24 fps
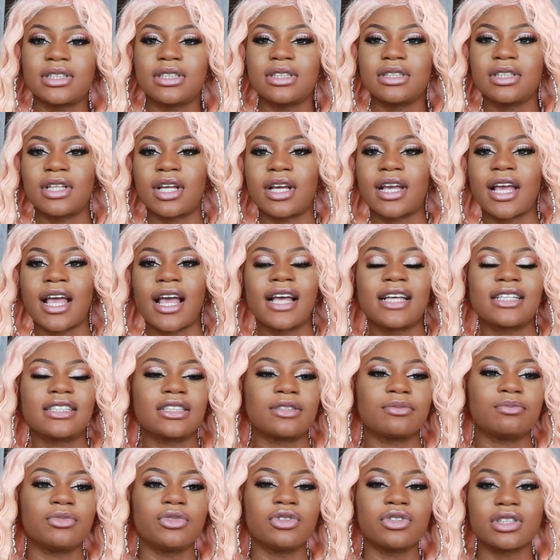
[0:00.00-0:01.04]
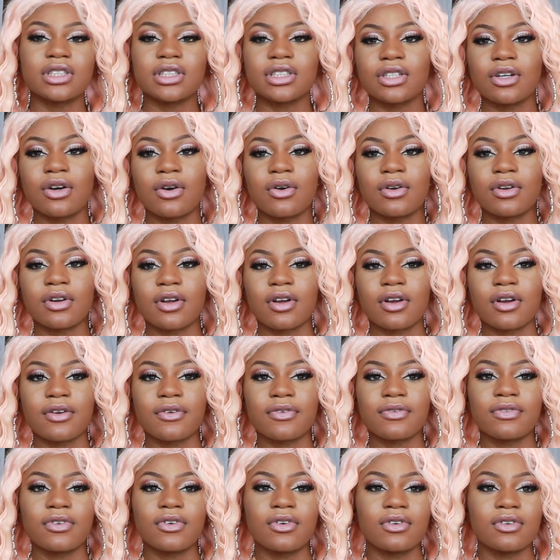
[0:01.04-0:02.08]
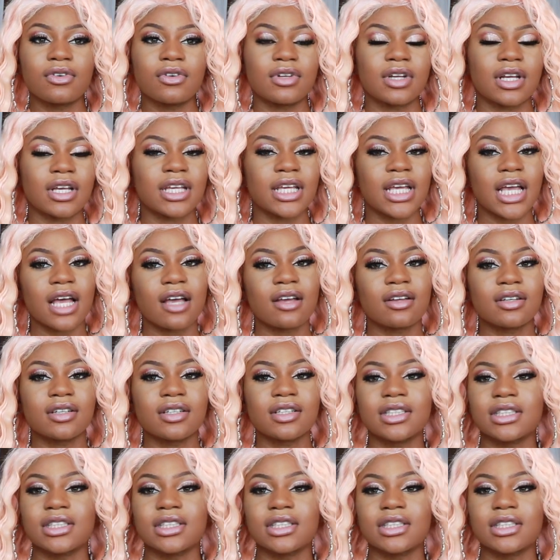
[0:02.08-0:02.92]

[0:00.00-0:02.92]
she like had some music going on her phone on the counter,